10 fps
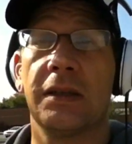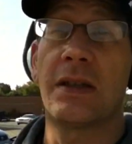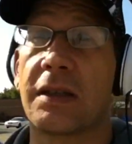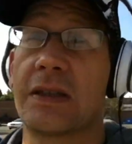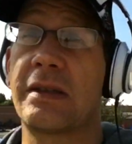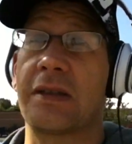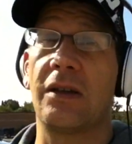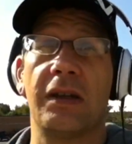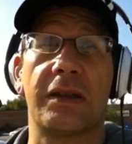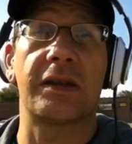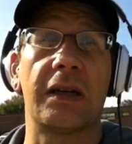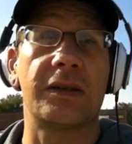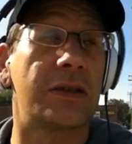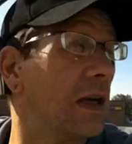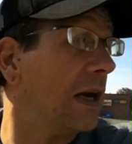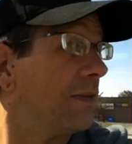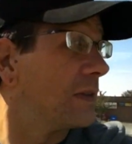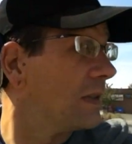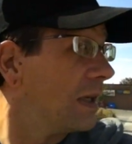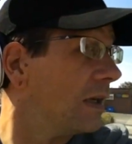There's a gazillion tons of
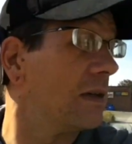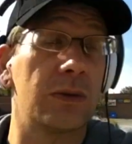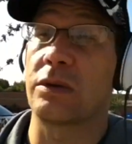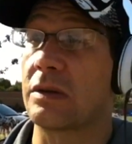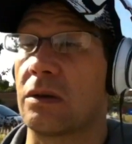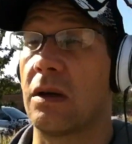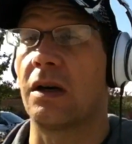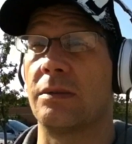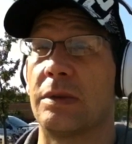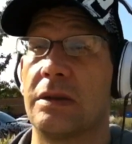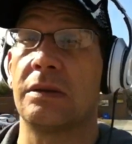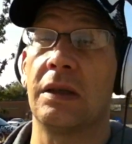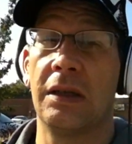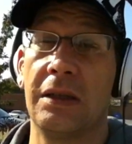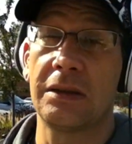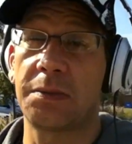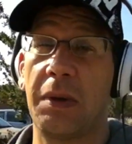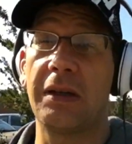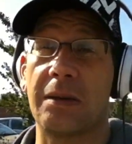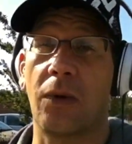traffic today. I don't know what's going on. It's
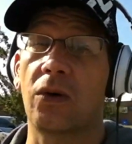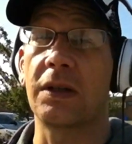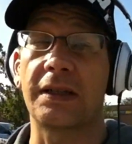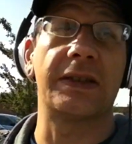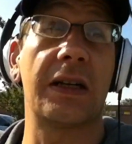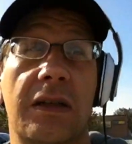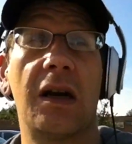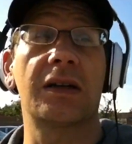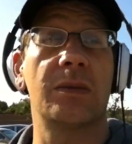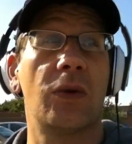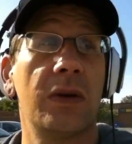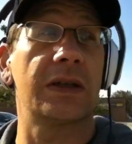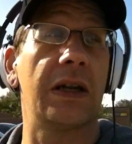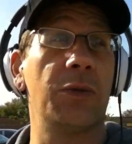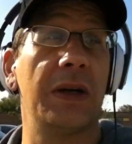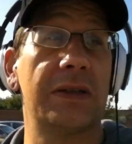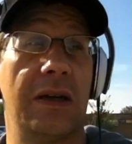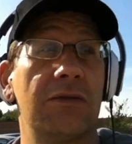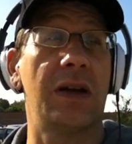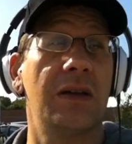Monday morning, like ten o'clock in the morning. Everybody's
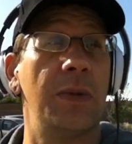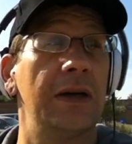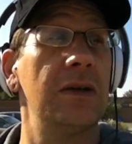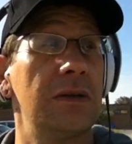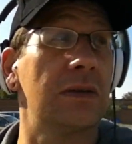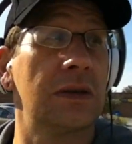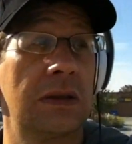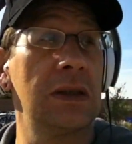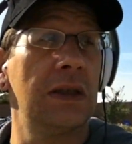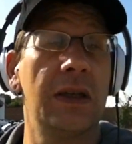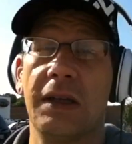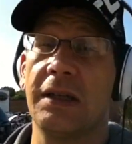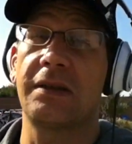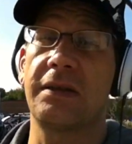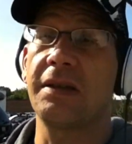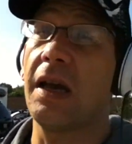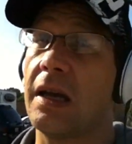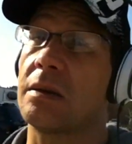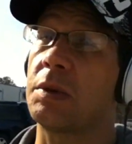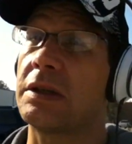out running about. It's
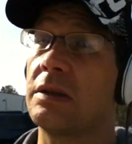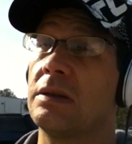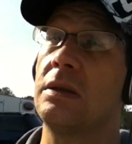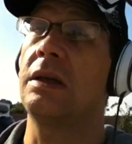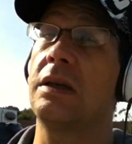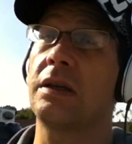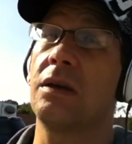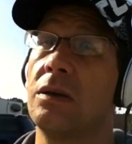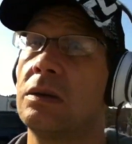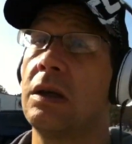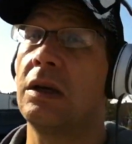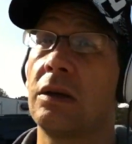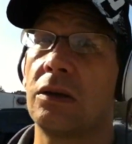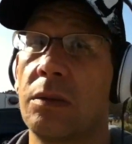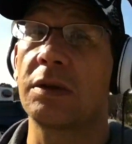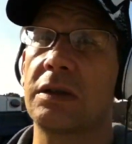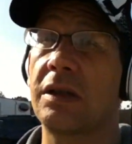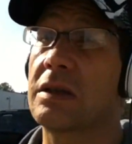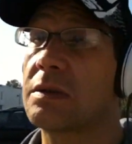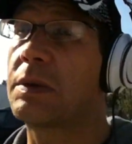insane, but there you go. Normally there's
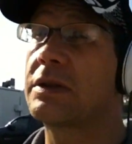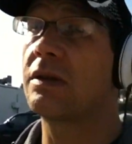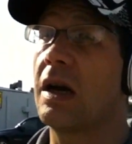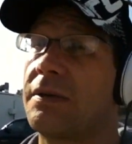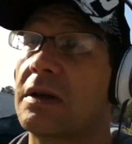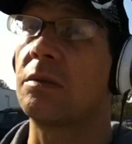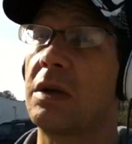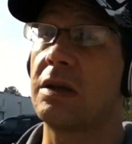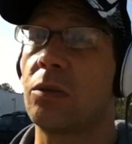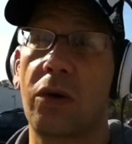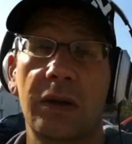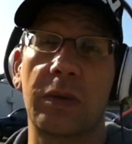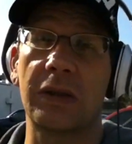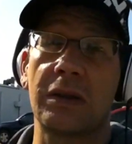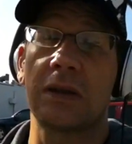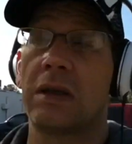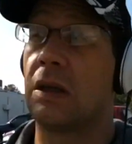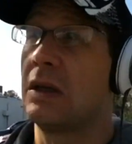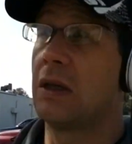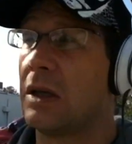not as much traffic on Monday morning, but
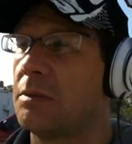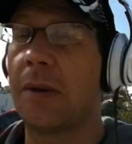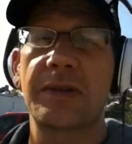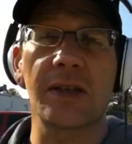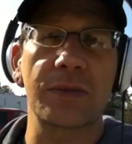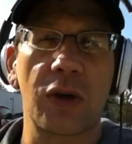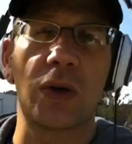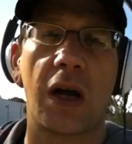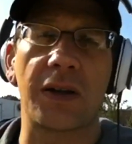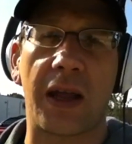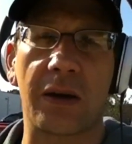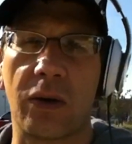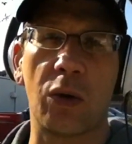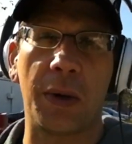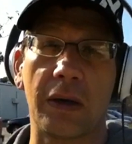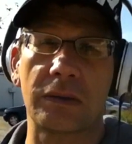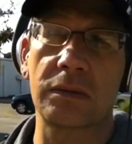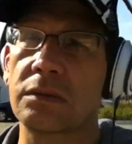maybe something's going on that I don't know about.